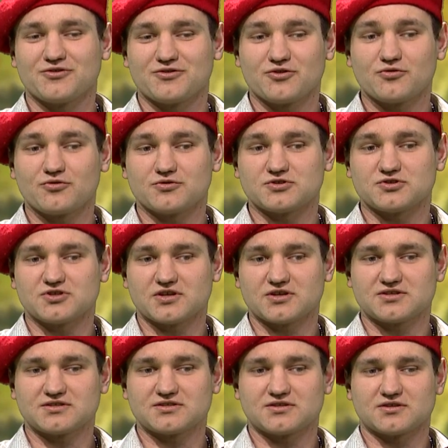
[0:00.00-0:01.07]
You know,
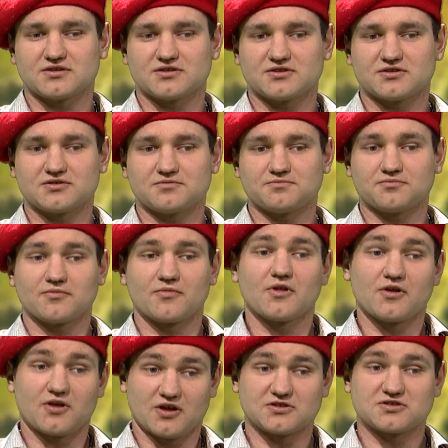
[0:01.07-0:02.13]
just uh,
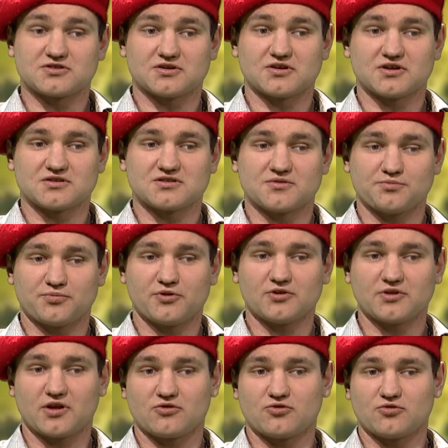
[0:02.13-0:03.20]
it's it's
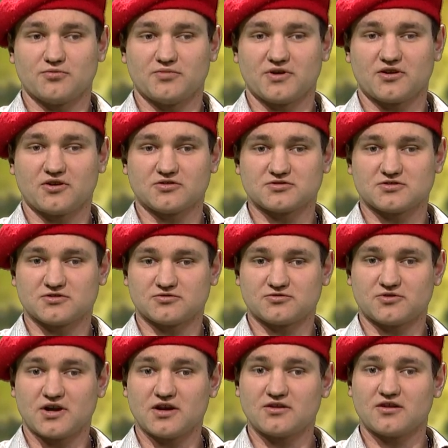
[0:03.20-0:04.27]
important to be
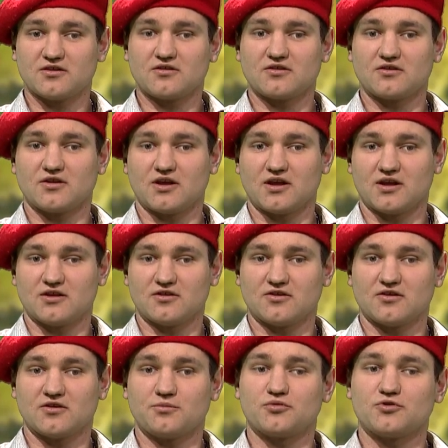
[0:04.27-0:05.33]
concentrated
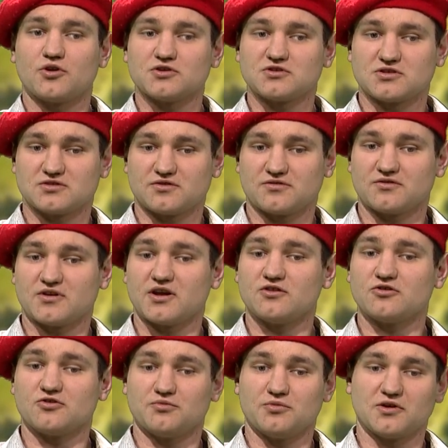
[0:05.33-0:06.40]
in the process of
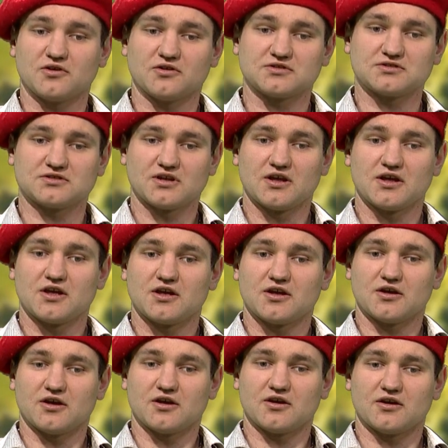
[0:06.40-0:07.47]
nature because
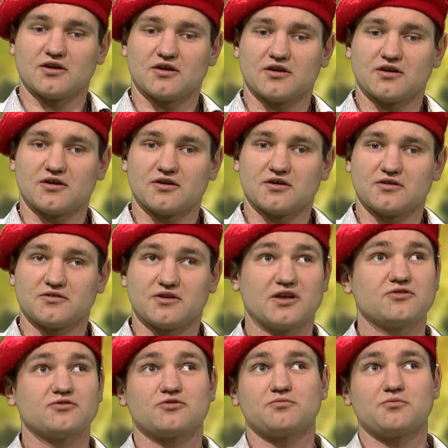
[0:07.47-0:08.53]
uh,
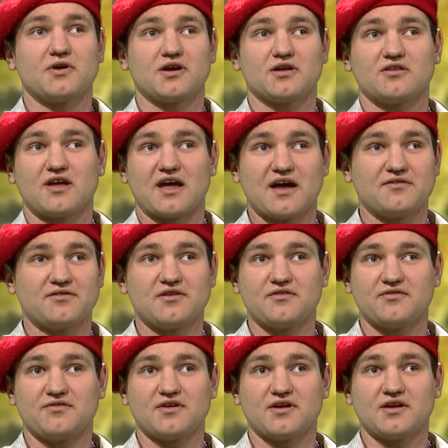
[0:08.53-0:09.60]
nature made
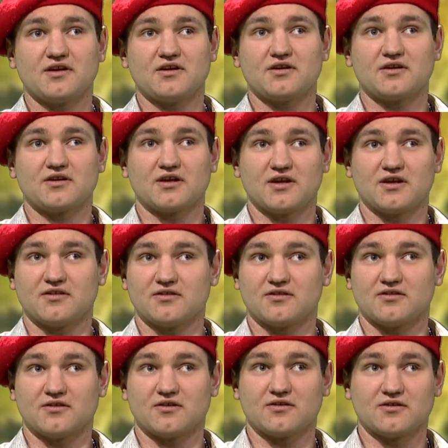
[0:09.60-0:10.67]
everything
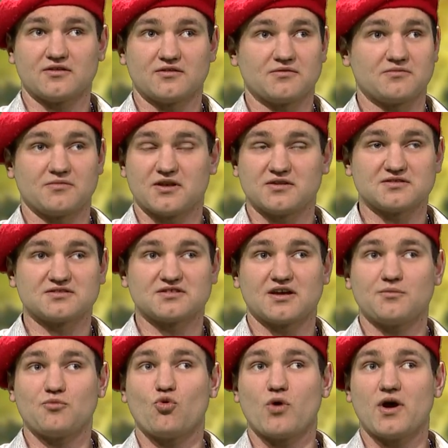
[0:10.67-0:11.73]
in in same